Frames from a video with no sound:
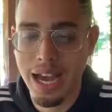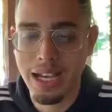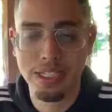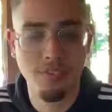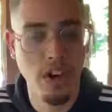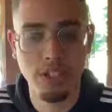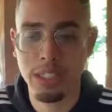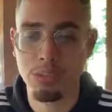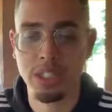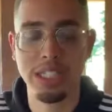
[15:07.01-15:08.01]
kind of very
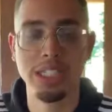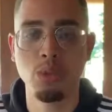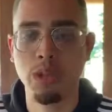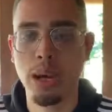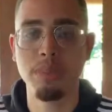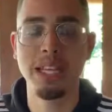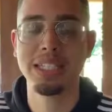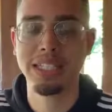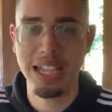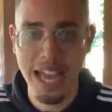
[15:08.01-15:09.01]
similar to Easy One Up.
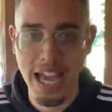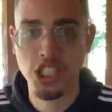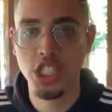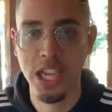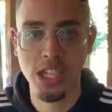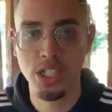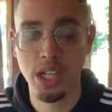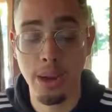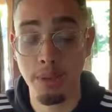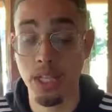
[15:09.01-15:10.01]
It's an
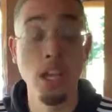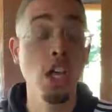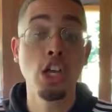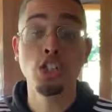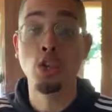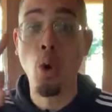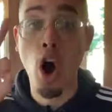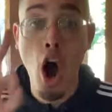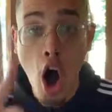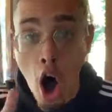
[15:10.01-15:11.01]
education company.
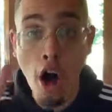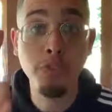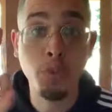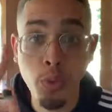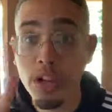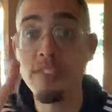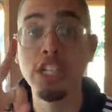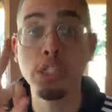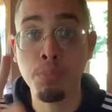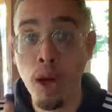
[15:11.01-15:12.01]
So all three of
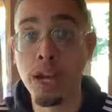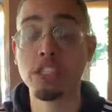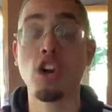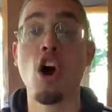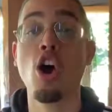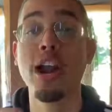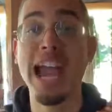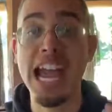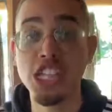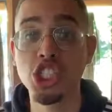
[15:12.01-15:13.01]
these products are
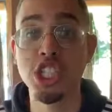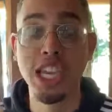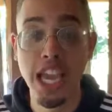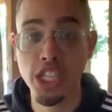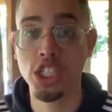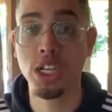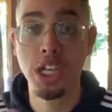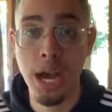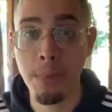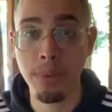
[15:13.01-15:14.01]
education
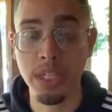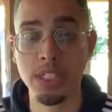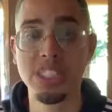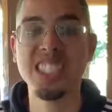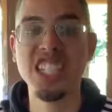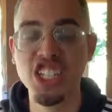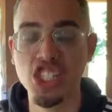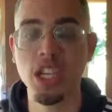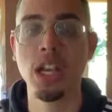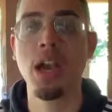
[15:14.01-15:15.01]
companies
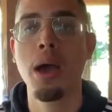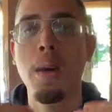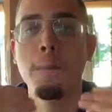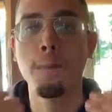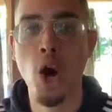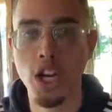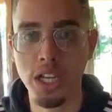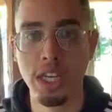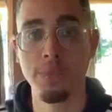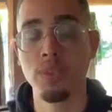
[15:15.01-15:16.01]
teaching
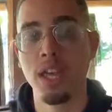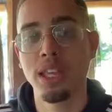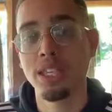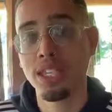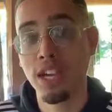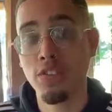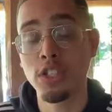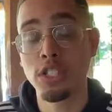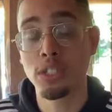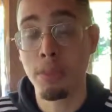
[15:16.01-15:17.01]
marketing. The
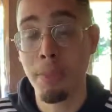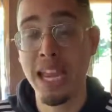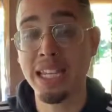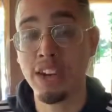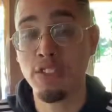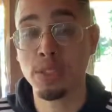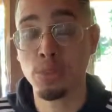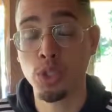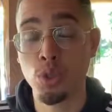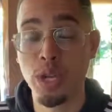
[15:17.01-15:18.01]
difference, the main difference
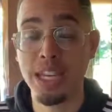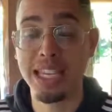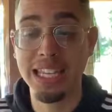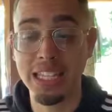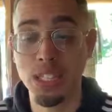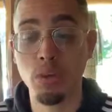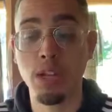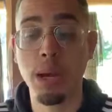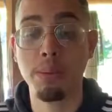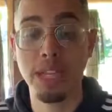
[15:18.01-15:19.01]
between Easy
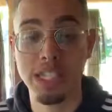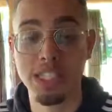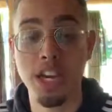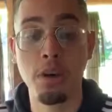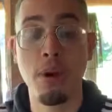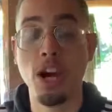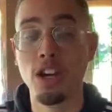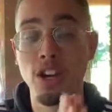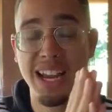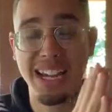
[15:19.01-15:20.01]
One Up, Legendary
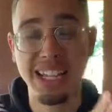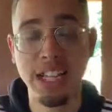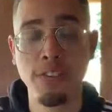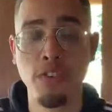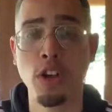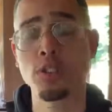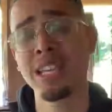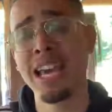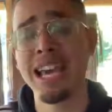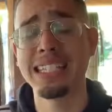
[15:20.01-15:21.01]
Marketer, and
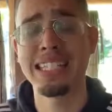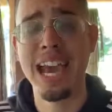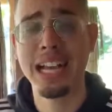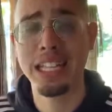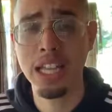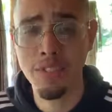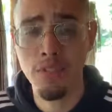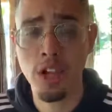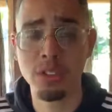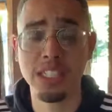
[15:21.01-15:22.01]
ClickFunnels is that
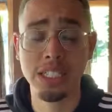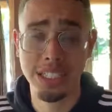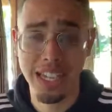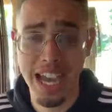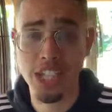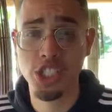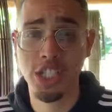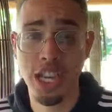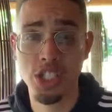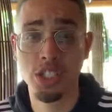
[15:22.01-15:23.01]
ClickFunnels is an
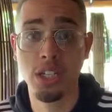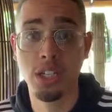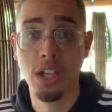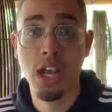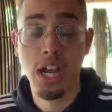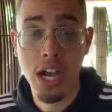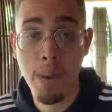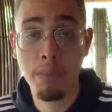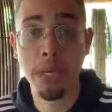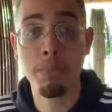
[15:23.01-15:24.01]
education
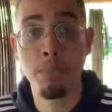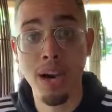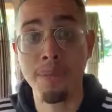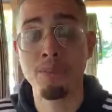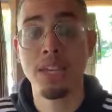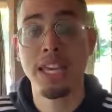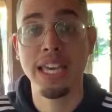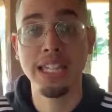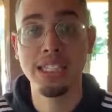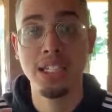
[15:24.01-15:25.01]
company, but
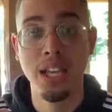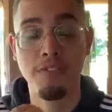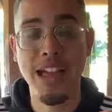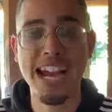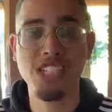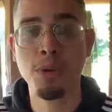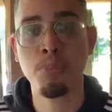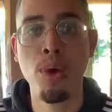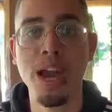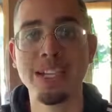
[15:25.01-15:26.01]
its a
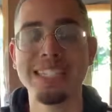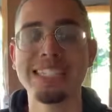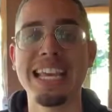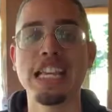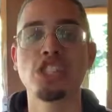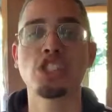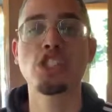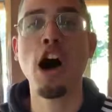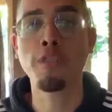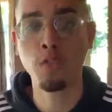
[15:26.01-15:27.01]
flagship product is a
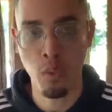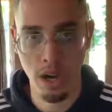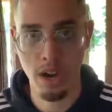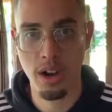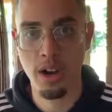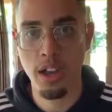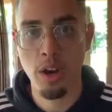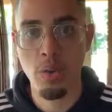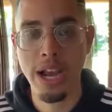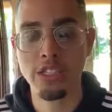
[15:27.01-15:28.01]
software,
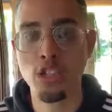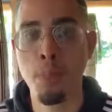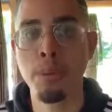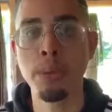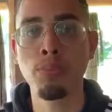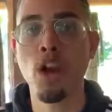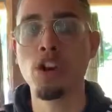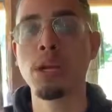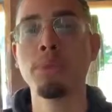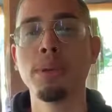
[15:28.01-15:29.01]
right? So people
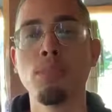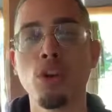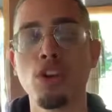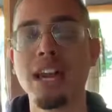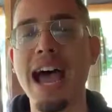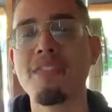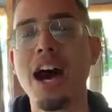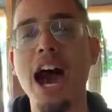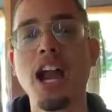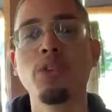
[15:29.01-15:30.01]
are going to be, more, you're going to have
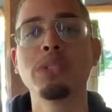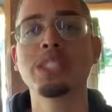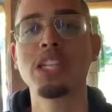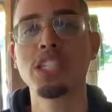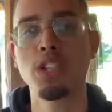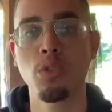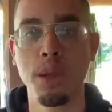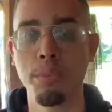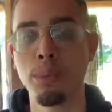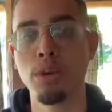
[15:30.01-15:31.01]
a higher retention
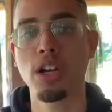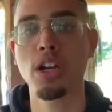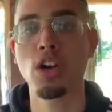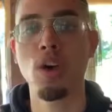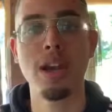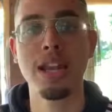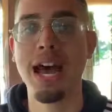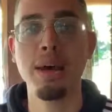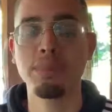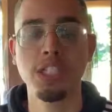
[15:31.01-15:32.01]
rate. People are going to go ahead and
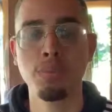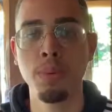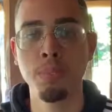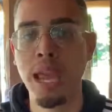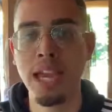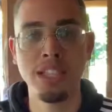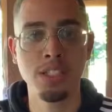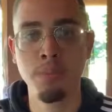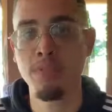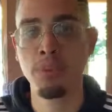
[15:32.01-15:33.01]
not just be paying
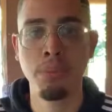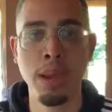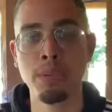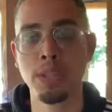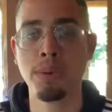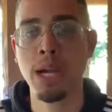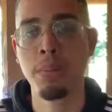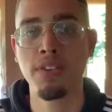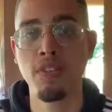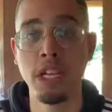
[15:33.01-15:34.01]
this monthly payment to
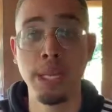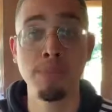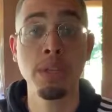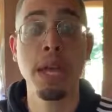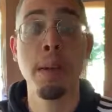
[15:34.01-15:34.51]
become an affiliate.